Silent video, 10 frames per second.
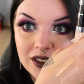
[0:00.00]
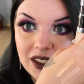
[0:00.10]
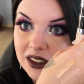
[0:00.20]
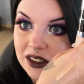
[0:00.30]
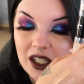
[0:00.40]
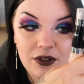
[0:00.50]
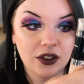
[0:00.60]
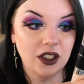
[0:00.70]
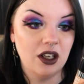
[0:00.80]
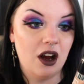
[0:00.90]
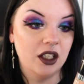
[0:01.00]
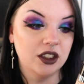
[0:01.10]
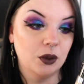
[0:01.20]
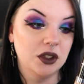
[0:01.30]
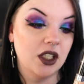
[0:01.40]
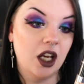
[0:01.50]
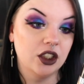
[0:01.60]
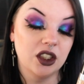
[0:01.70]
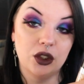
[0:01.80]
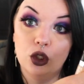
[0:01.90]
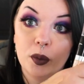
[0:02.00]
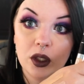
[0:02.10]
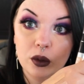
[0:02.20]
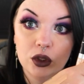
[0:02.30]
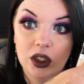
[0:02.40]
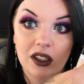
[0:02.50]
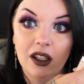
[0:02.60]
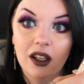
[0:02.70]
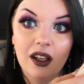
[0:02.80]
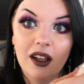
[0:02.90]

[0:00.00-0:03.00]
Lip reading: is definitely not. So it's not just a tube illusion.